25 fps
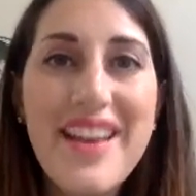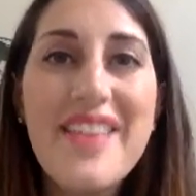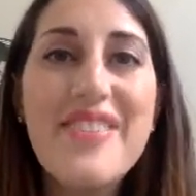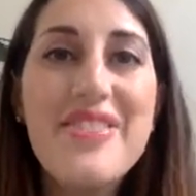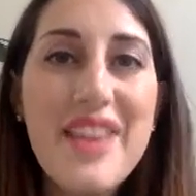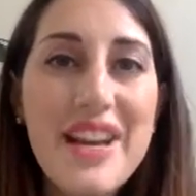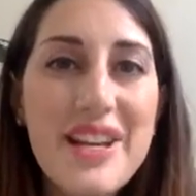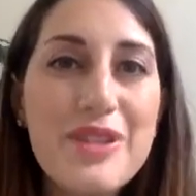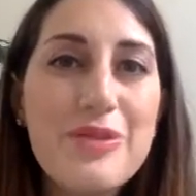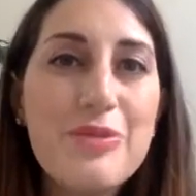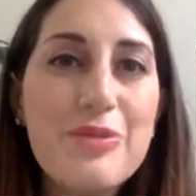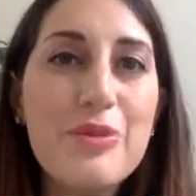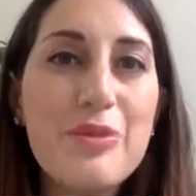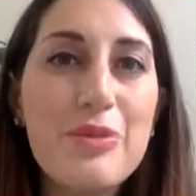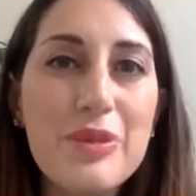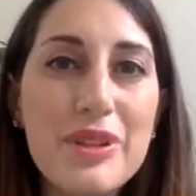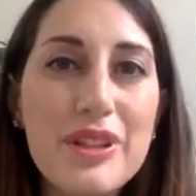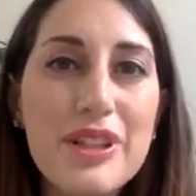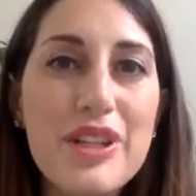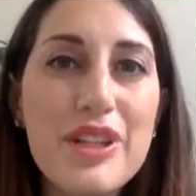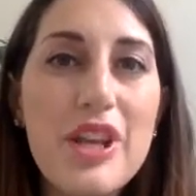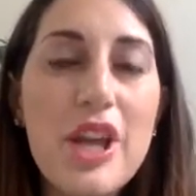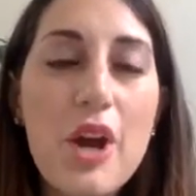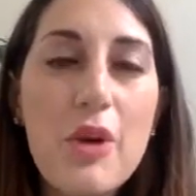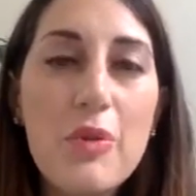That's what
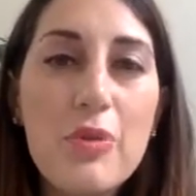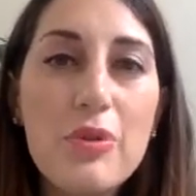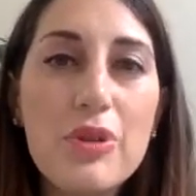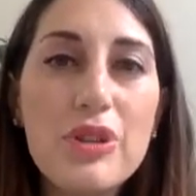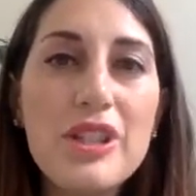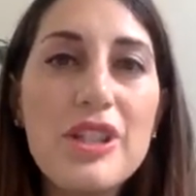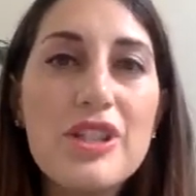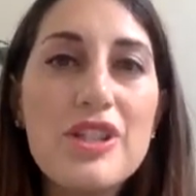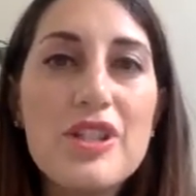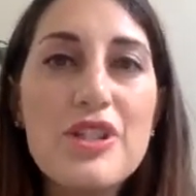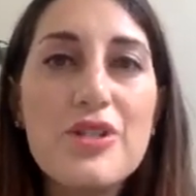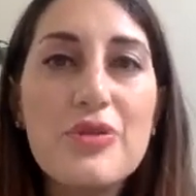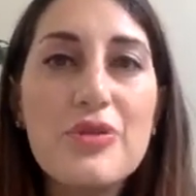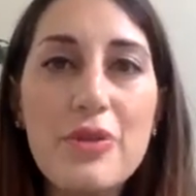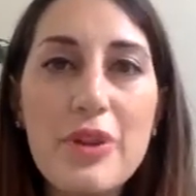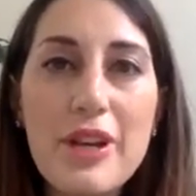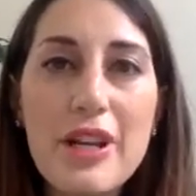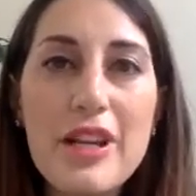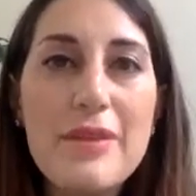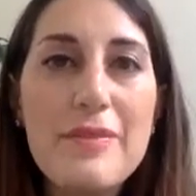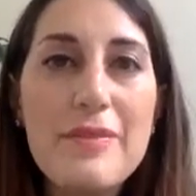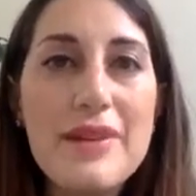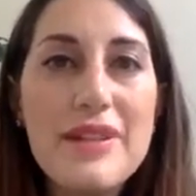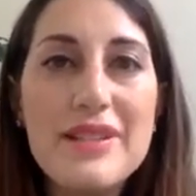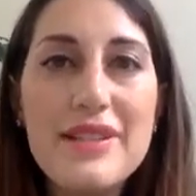religious
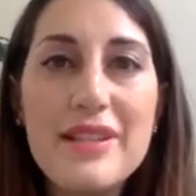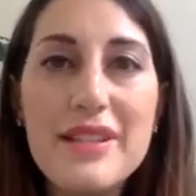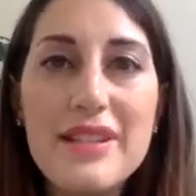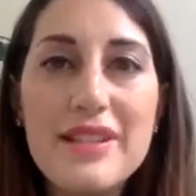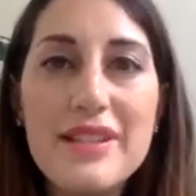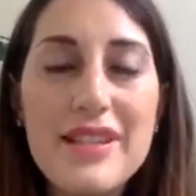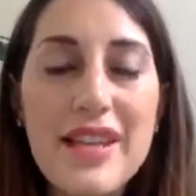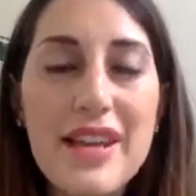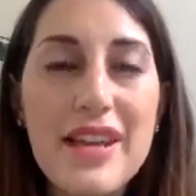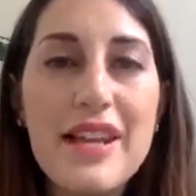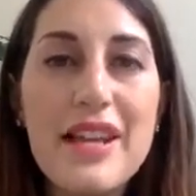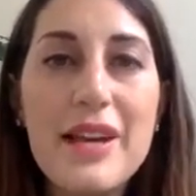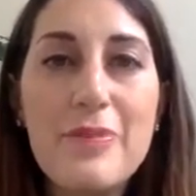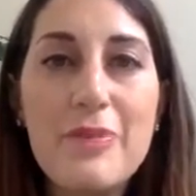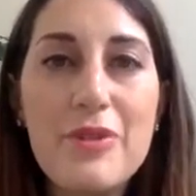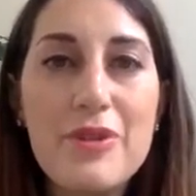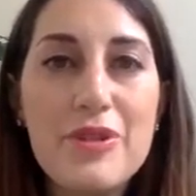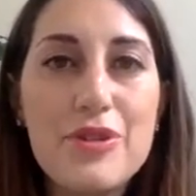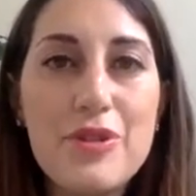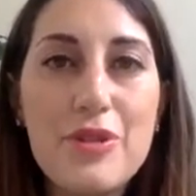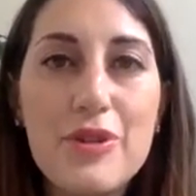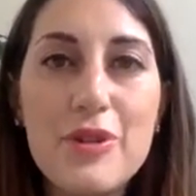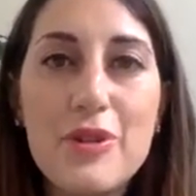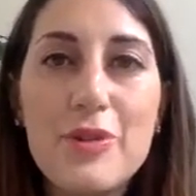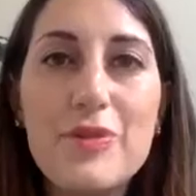freedom is, setting up the
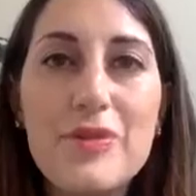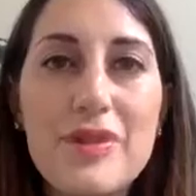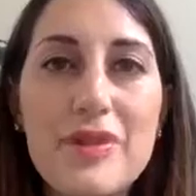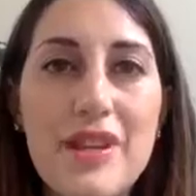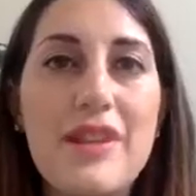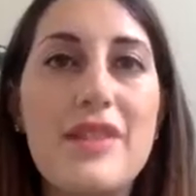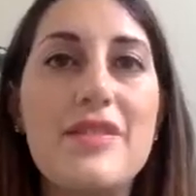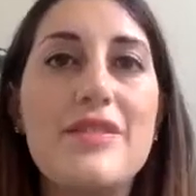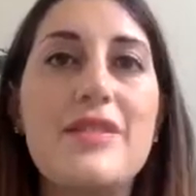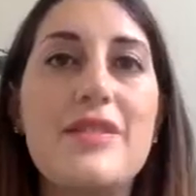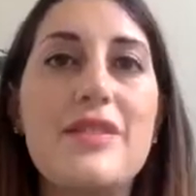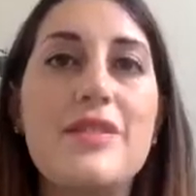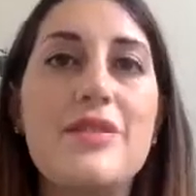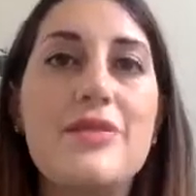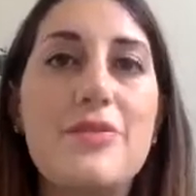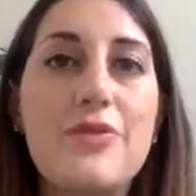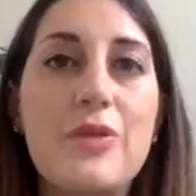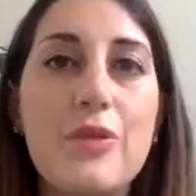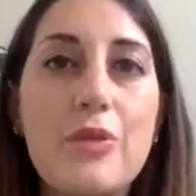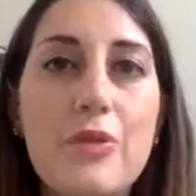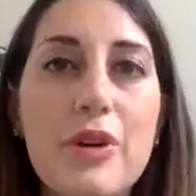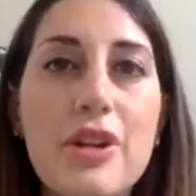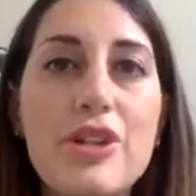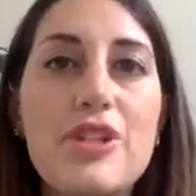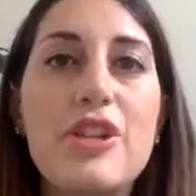circumstances
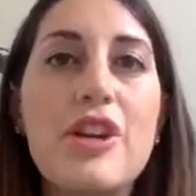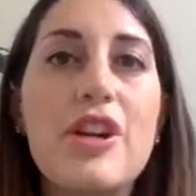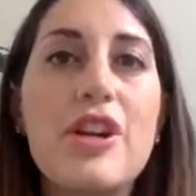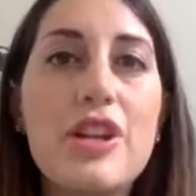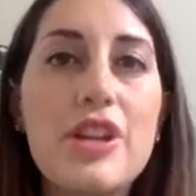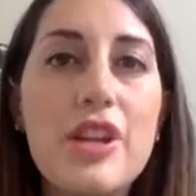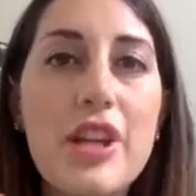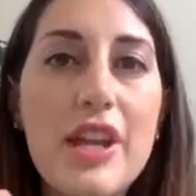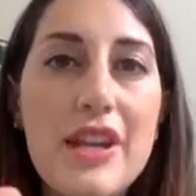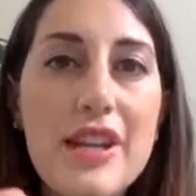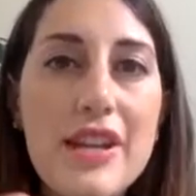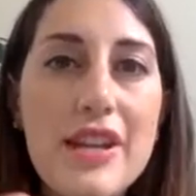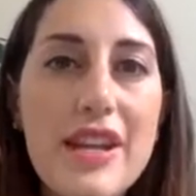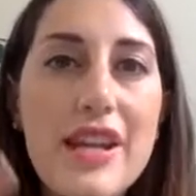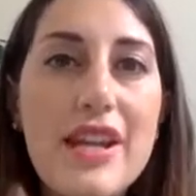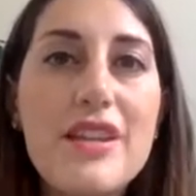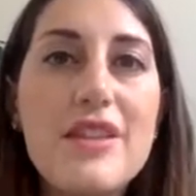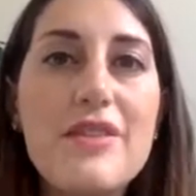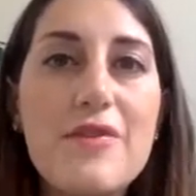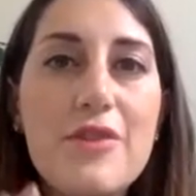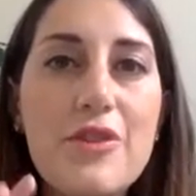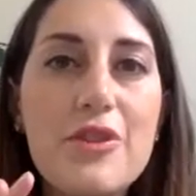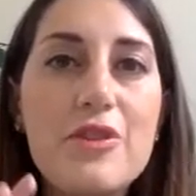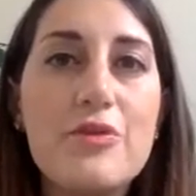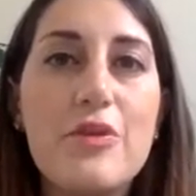for which an
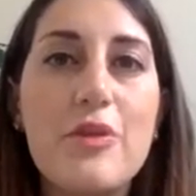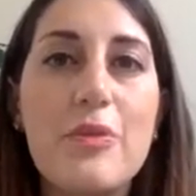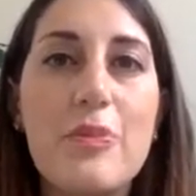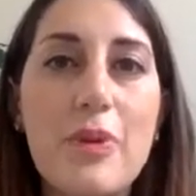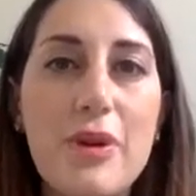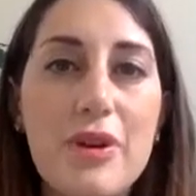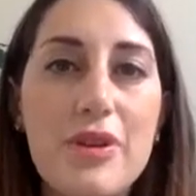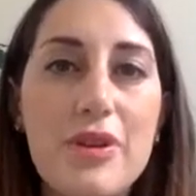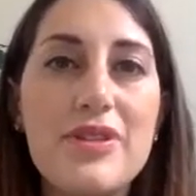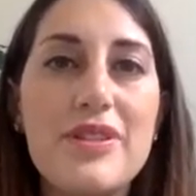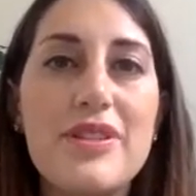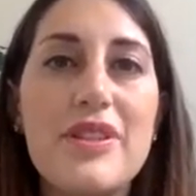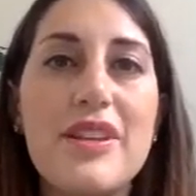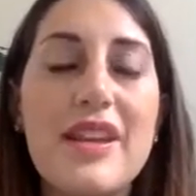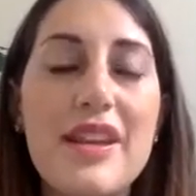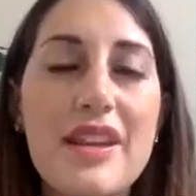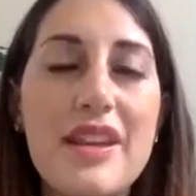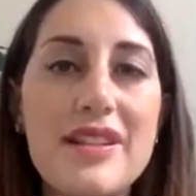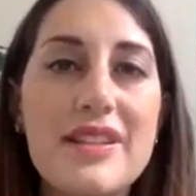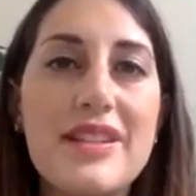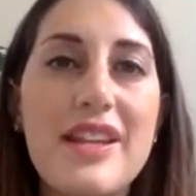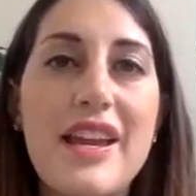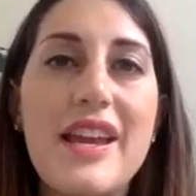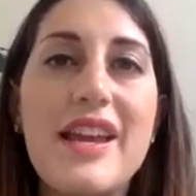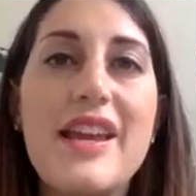individual person
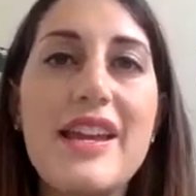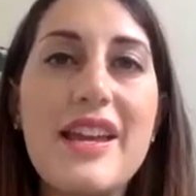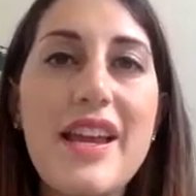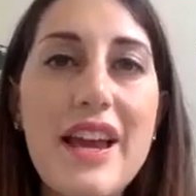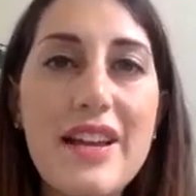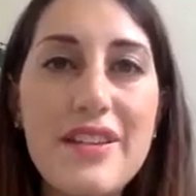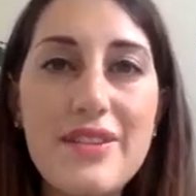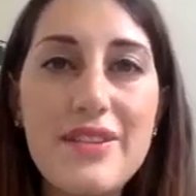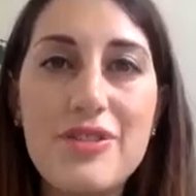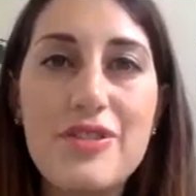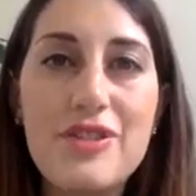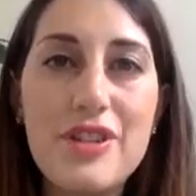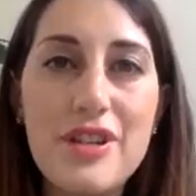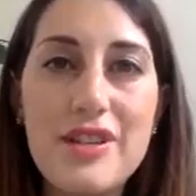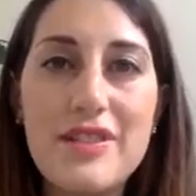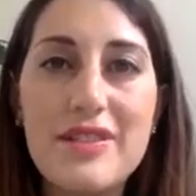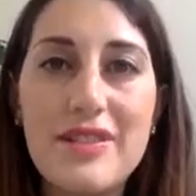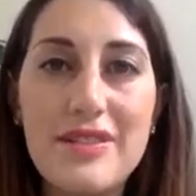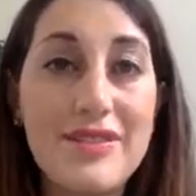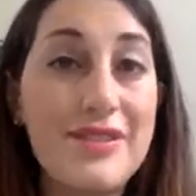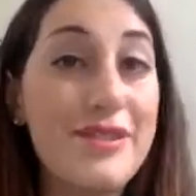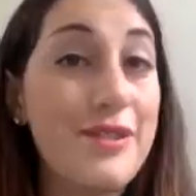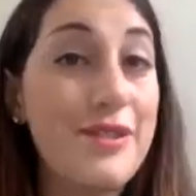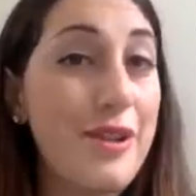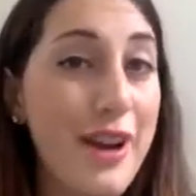can say, yes,
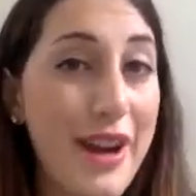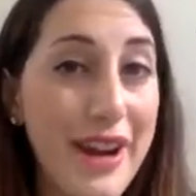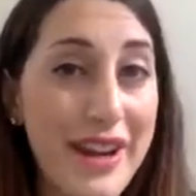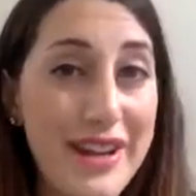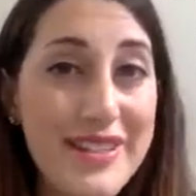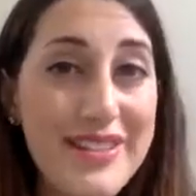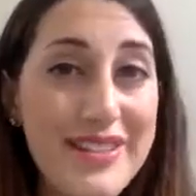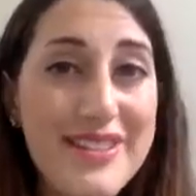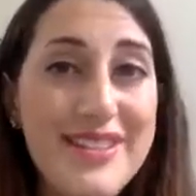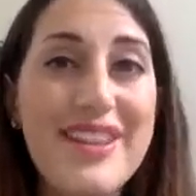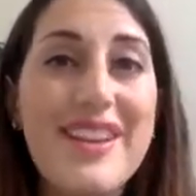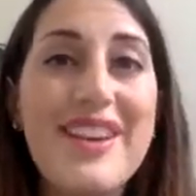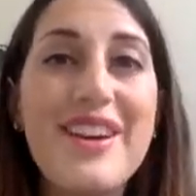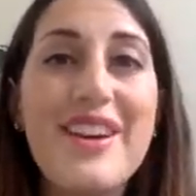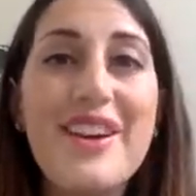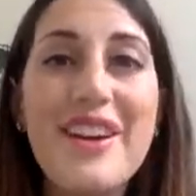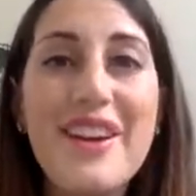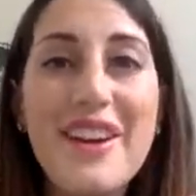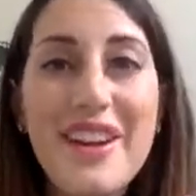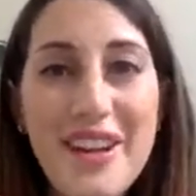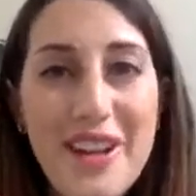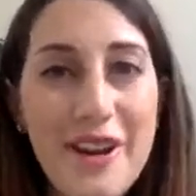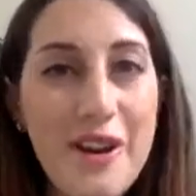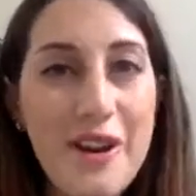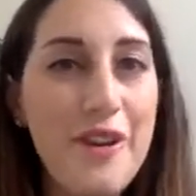Jesus Christ.
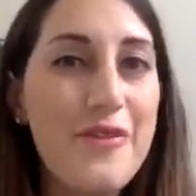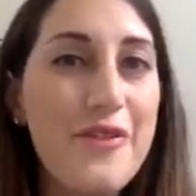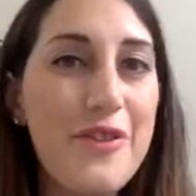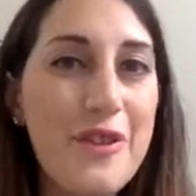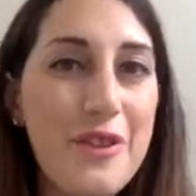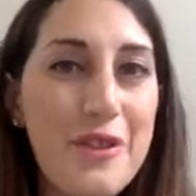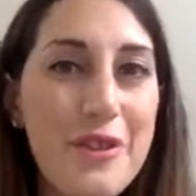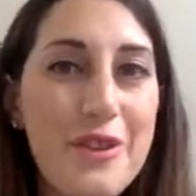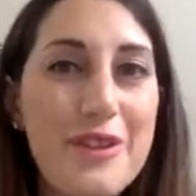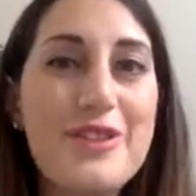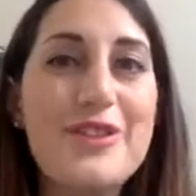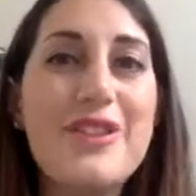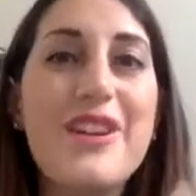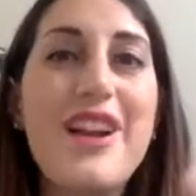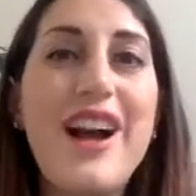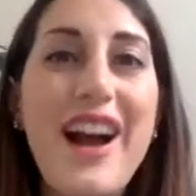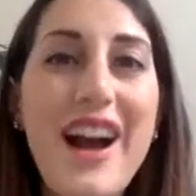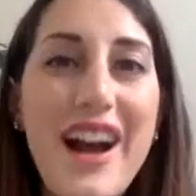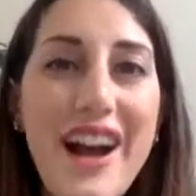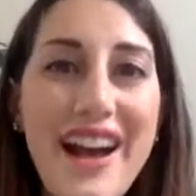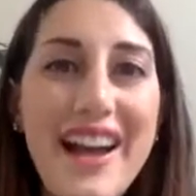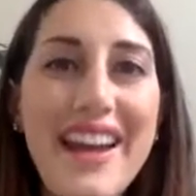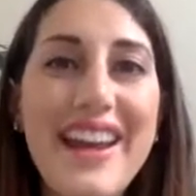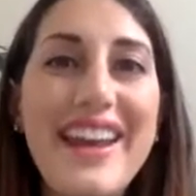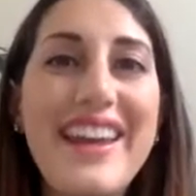If you're a Christian,
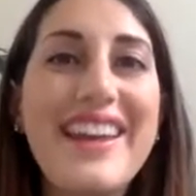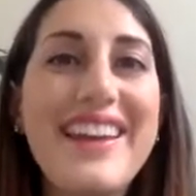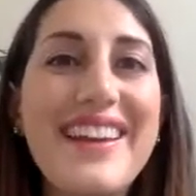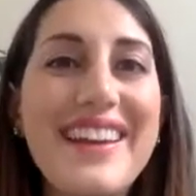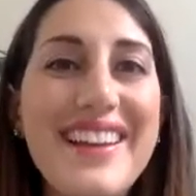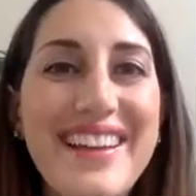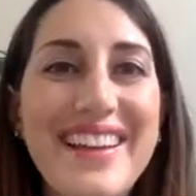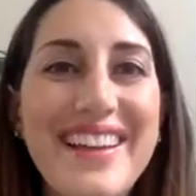I